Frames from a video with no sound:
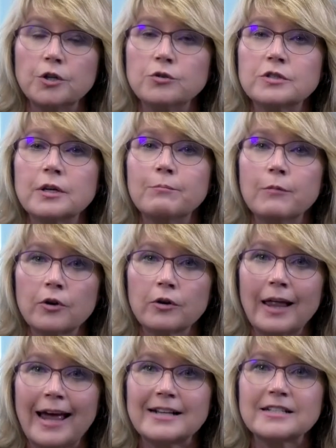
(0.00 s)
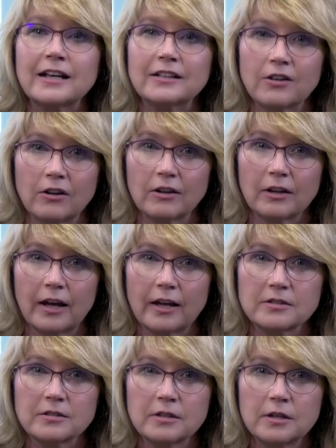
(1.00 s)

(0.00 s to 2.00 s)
using Miralax and Dulcolax.